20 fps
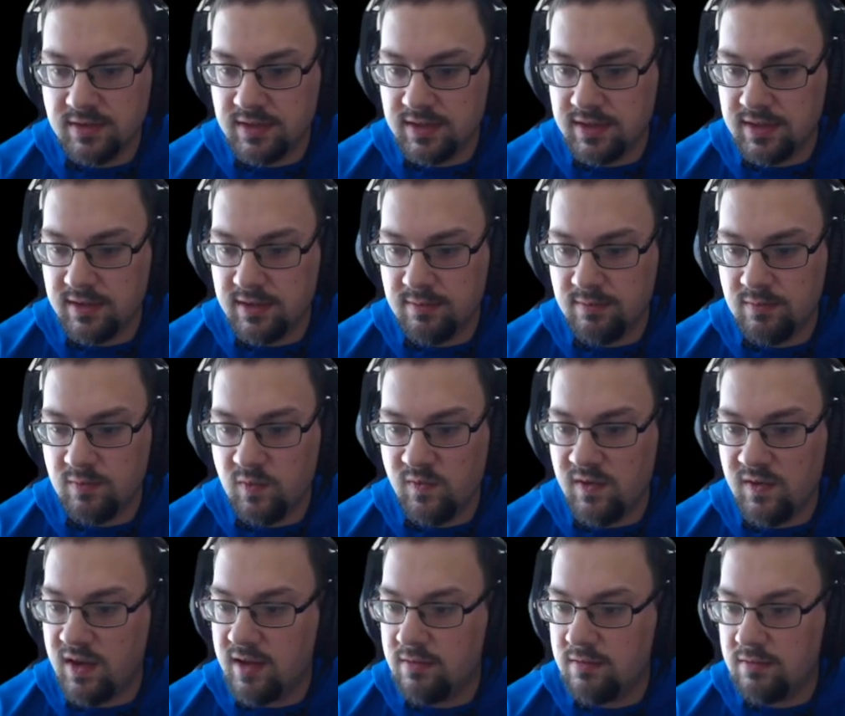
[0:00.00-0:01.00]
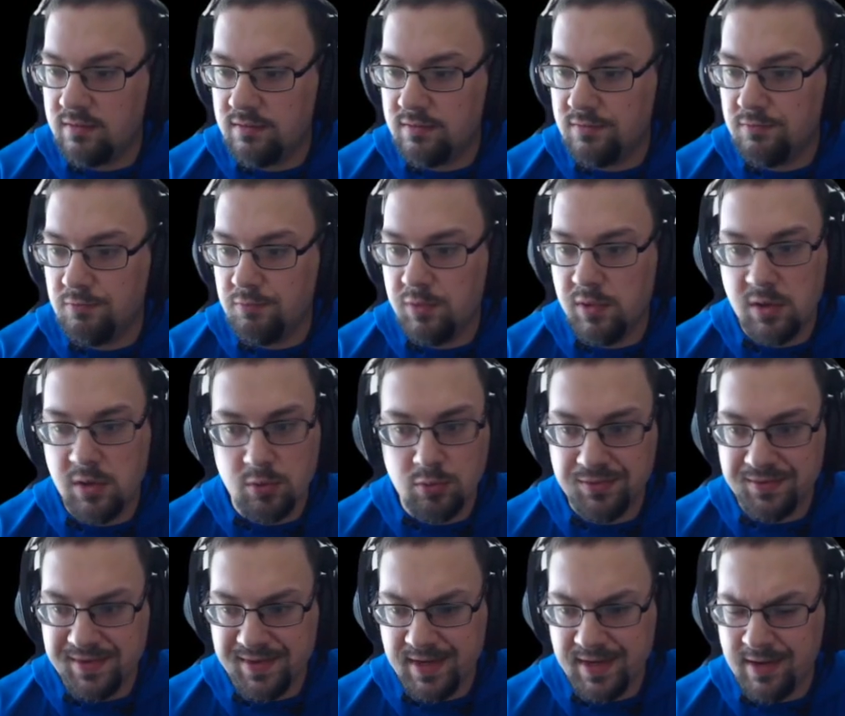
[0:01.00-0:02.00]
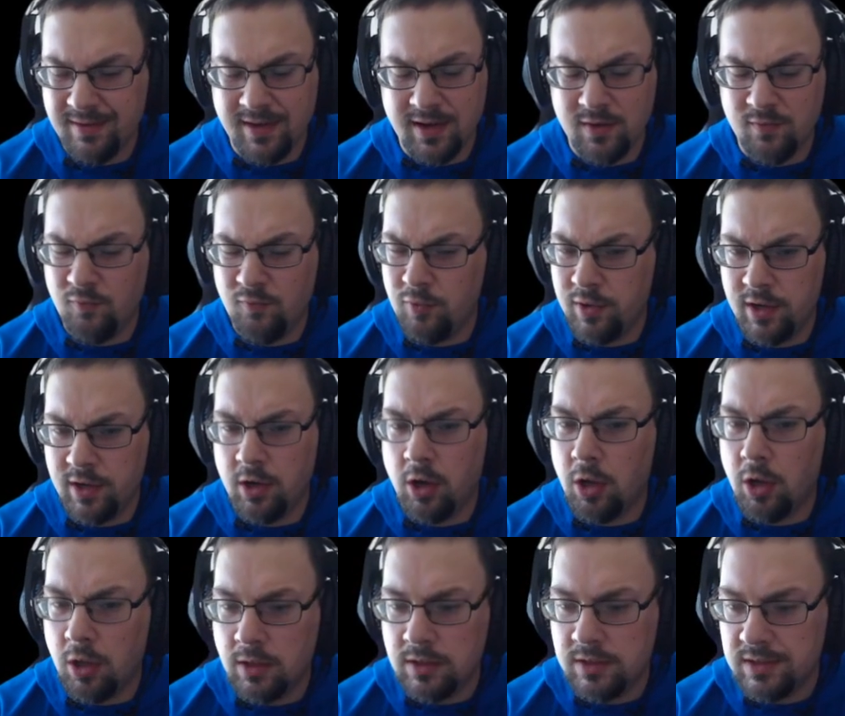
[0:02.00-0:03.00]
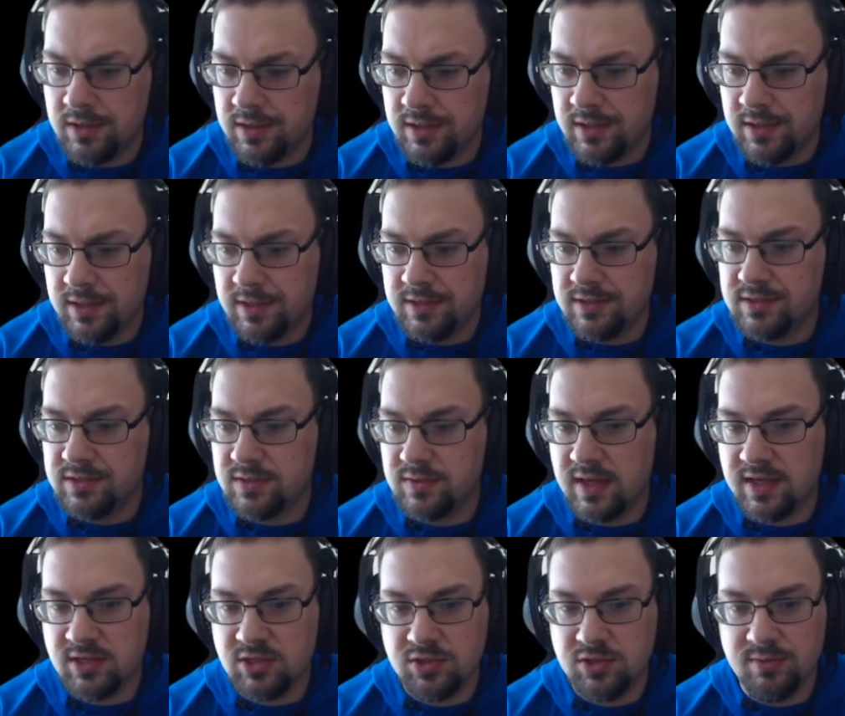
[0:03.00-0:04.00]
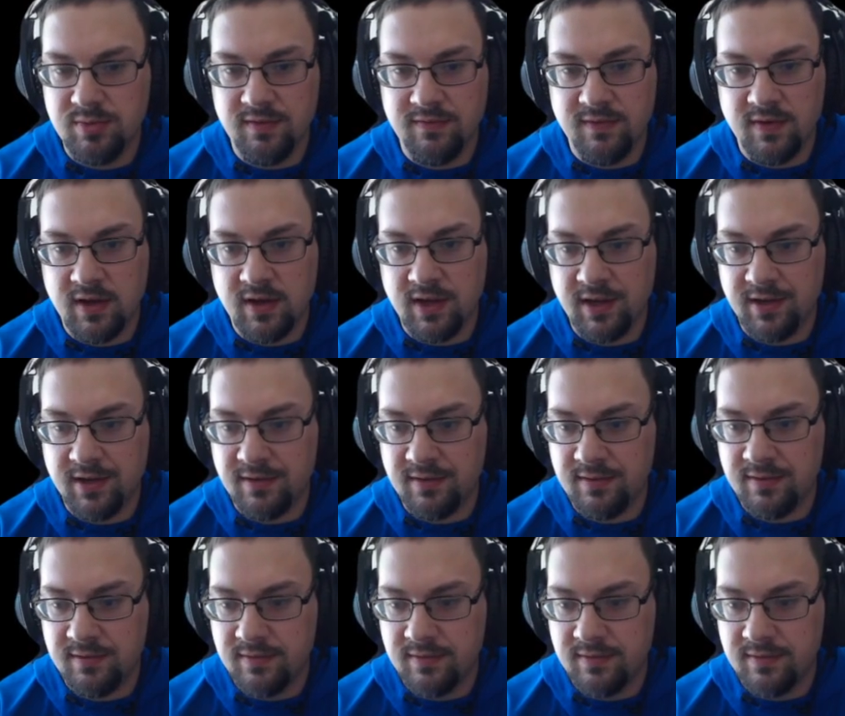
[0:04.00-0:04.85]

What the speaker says: and we don't really need a lot of wood at all, so that should be fine.